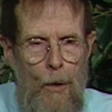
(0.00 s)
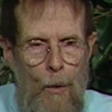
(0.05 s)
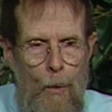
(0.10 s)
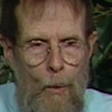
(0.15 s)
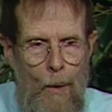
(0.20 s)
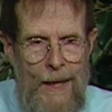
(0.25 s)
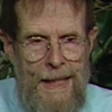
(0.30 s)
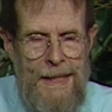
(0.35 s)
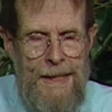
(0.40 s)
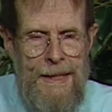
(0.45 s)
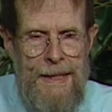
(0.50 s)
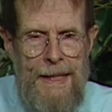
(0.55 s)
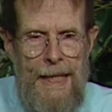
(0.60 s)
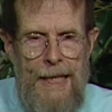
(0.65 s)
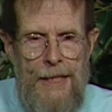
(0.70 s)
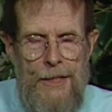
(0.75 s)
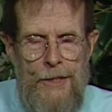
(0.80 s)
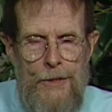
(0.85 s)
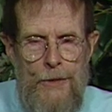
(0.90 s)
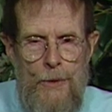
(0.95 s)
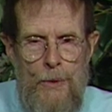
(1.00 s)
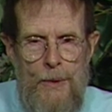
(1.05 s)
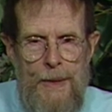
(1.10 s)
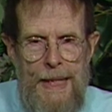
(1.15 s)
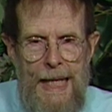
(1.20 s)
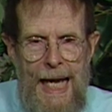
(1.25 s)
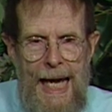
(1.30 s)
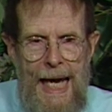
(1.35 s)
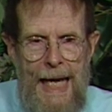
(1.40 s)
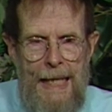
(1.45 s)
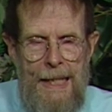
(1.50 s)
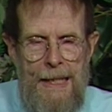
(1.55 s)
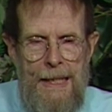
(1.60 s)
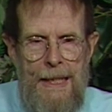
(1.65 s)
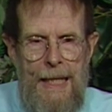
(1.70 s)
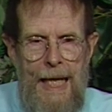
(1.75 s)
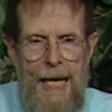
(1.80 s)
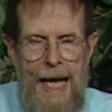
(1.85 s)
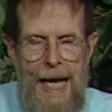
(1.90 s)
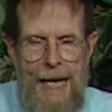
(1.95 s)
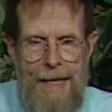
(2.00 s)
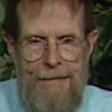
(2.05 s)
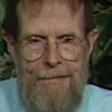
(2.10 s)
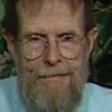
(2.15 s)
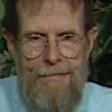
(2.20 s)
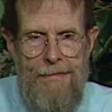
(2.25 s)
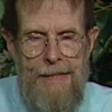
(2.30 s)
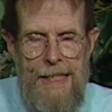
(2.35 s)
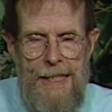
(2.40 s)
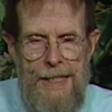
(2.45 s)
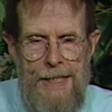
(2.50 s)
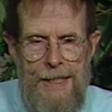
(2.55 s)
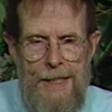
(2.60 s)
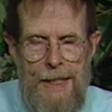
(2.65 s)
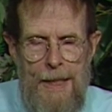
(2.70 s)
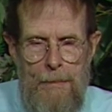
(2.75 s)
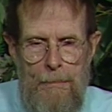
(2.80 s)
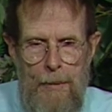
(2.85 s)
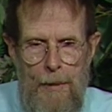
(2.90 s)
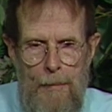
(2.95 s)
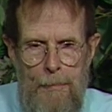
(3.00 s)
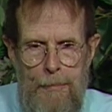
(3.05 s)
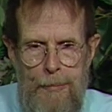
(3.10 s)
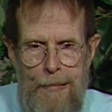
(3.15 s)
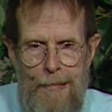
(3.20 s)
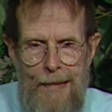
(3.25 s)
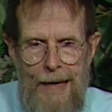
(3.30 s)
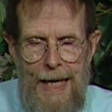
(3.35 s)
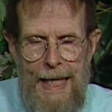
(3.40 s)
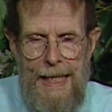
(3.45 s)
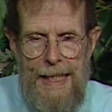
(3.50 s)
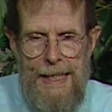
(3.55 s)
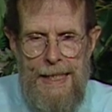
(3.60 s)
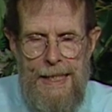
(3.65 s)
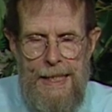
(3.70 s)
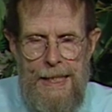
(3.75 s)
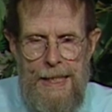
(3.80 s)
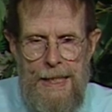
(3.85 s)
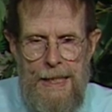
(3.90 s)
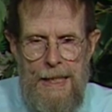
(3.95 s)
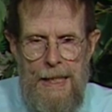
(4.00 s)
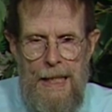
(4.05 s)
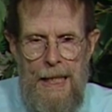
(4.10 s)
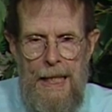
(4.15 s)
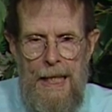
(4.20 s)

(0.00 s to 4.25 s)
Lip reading: what can you get at reasonable price,